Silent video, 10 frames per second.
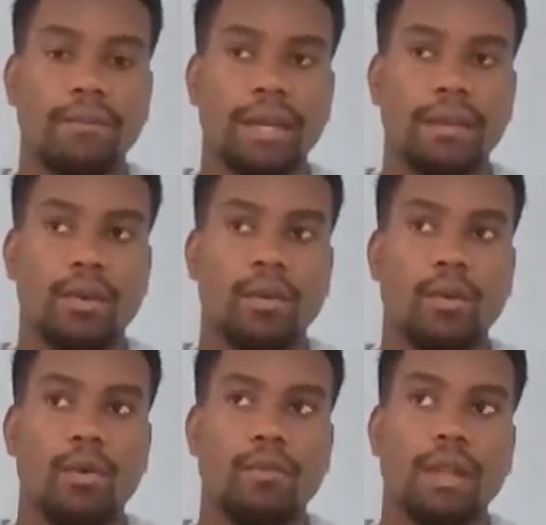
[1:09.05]
it
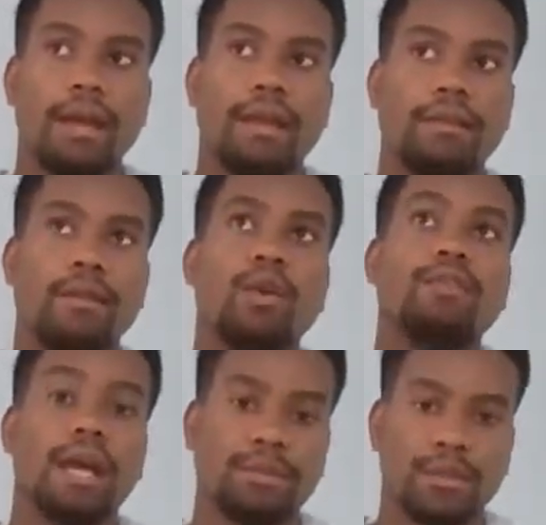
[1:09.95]

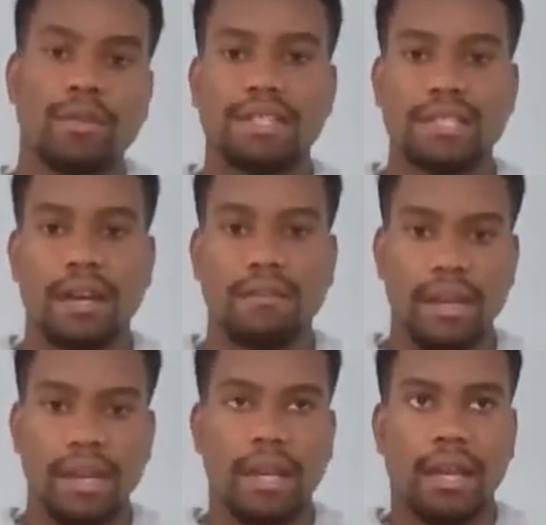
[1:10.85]
overlaps over itself,
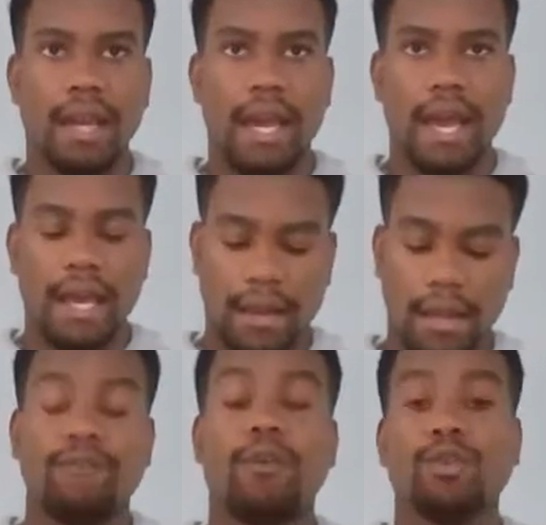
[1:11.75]
and
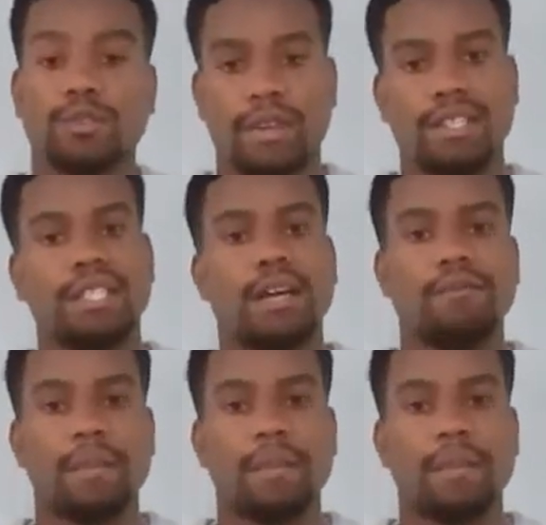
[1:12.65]
it folds over itself.